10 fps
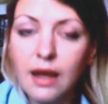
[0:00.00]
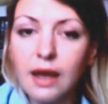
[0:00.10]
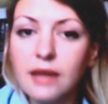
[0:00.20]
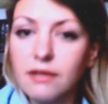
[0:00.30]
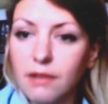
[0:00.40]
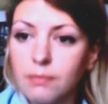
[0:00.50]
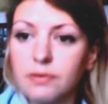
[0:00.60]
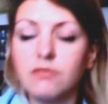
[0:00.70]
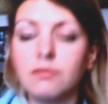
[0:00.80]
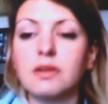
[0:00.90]
and
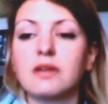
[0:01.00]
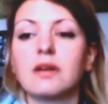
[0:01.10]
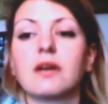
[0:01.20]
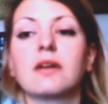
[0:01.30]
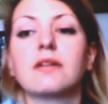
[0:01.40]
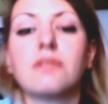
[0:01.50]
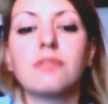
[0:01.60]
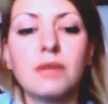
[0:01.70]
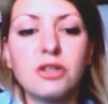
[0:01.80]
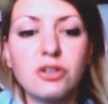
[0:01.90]
development of media and
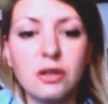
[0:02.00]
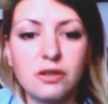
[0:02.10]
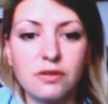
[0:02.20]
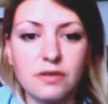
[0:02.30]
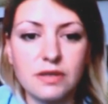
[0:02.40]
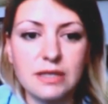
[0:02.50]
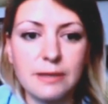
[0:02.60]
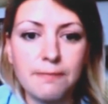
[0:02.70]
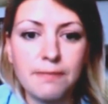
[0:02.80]
information literacy.